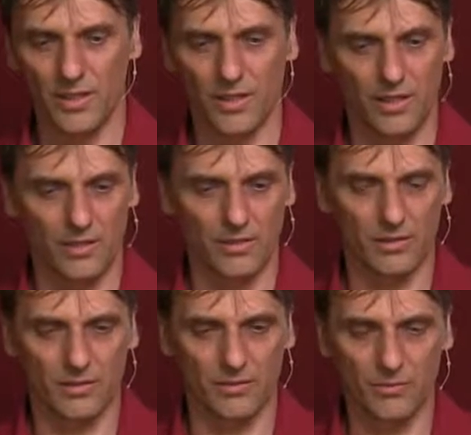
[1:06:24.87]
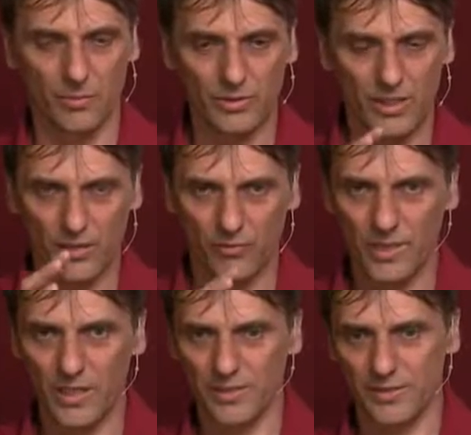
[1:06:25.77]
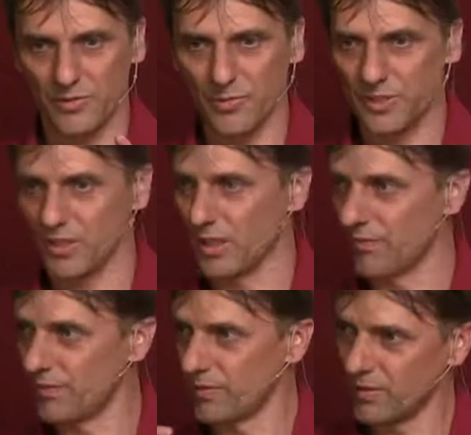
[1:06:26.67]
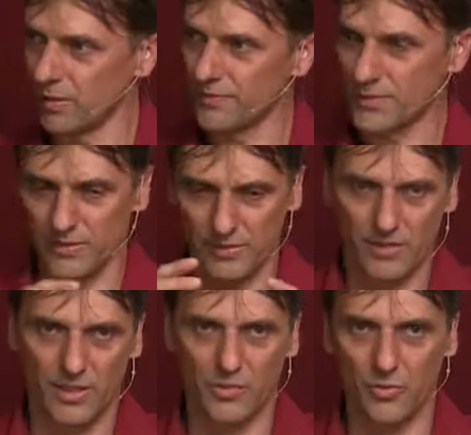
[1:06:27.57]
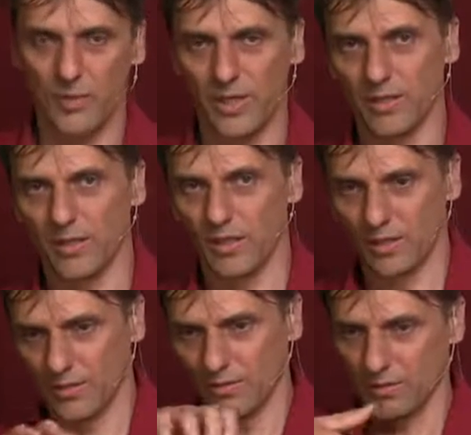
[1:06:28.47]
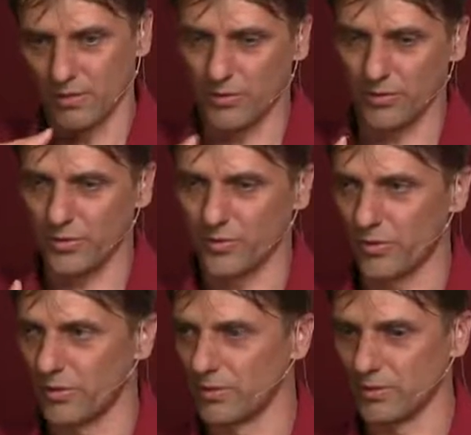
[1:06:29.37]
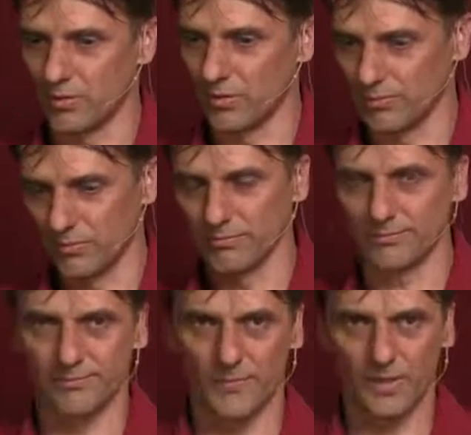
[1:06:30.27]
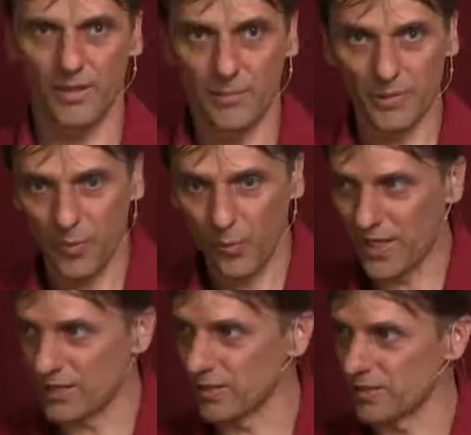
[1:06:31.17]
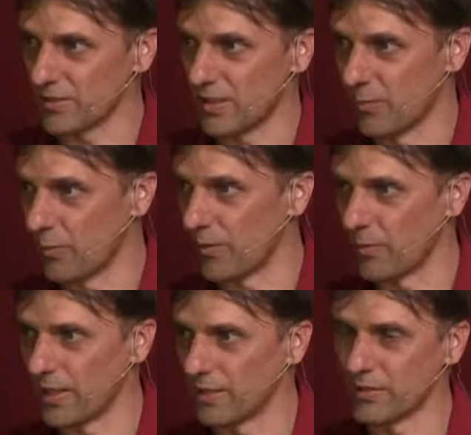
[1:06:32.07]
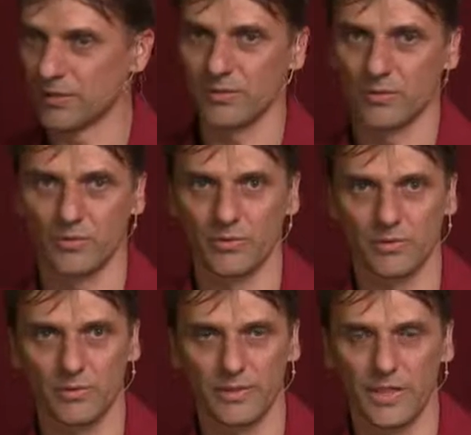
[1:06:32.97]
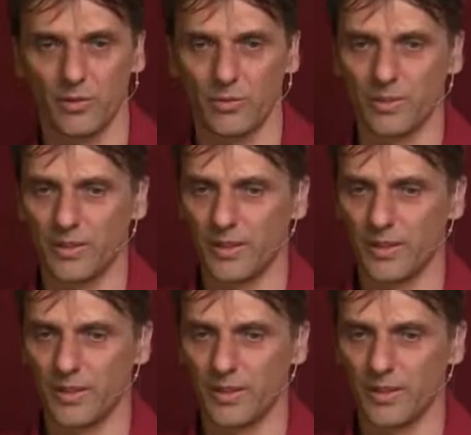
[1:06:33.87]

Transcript: and uh, what kind of minerals is missing if leaves is such a way uh, curled or between veins has some white or yellow